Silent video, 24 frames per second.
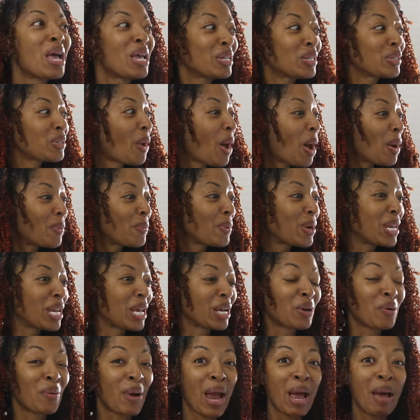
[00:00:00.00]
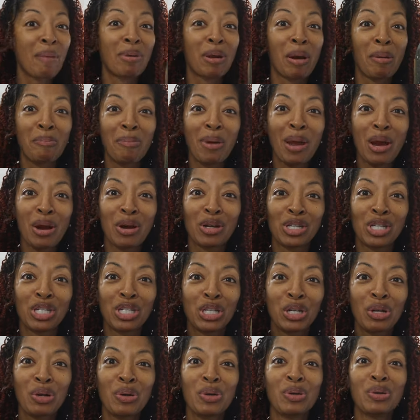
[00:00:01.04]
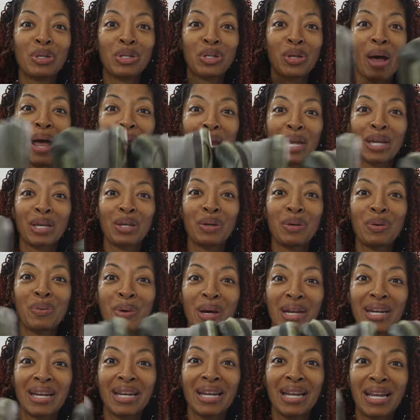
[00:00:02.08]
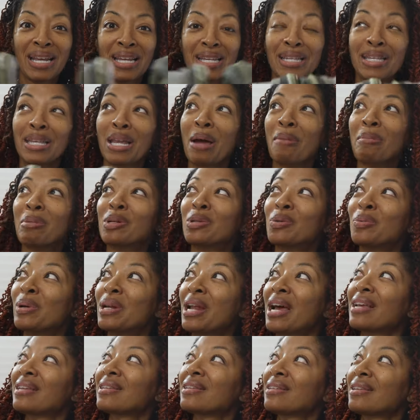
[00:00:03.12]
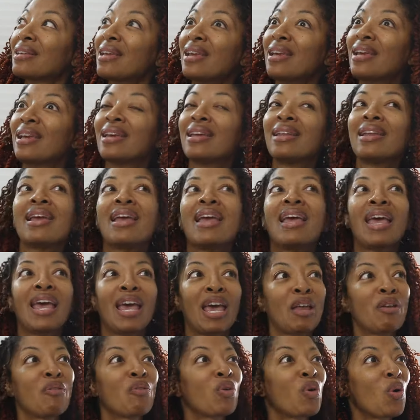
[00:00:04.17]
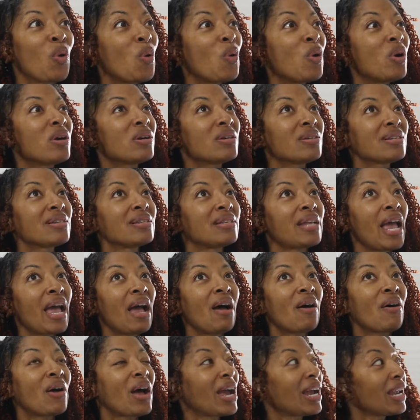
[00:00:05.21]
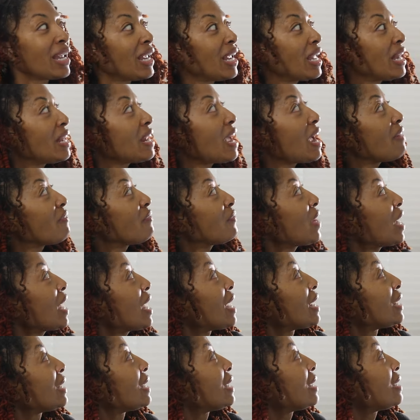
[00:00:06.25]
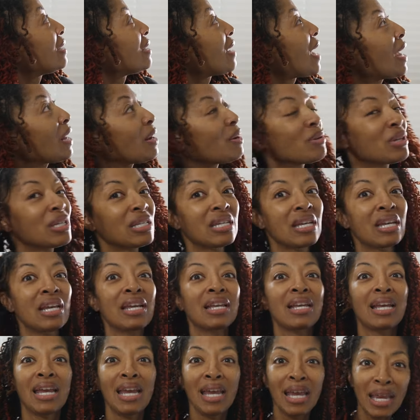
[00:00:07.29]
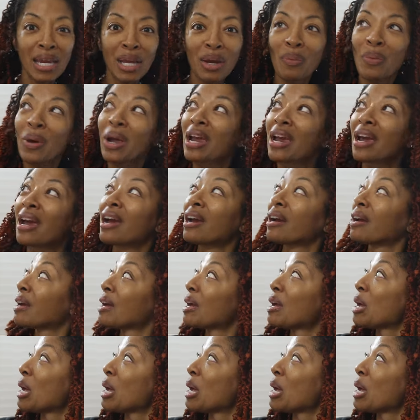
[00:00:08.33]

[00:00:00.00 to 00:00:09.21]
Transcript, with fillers: So I went and grabbed a pair of shoes so I can do one of these numbers when I see it. And of course, now I cannot find it. I don't see it anywhere.